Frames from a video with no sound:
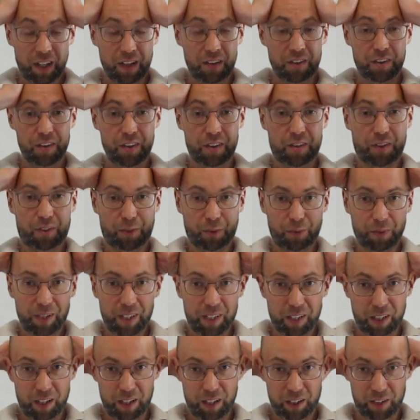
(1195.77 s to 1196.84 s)
the 3
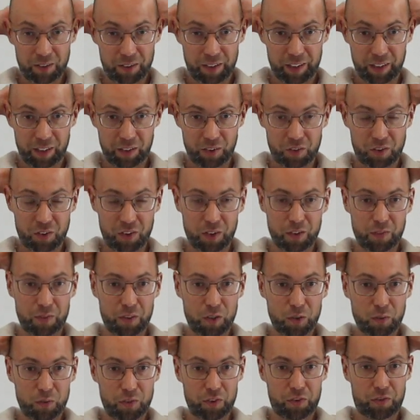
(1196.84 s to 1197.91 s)
colorings of
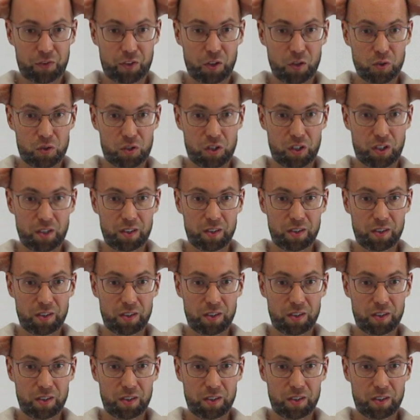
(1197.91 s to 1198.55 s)
Nova Scotia?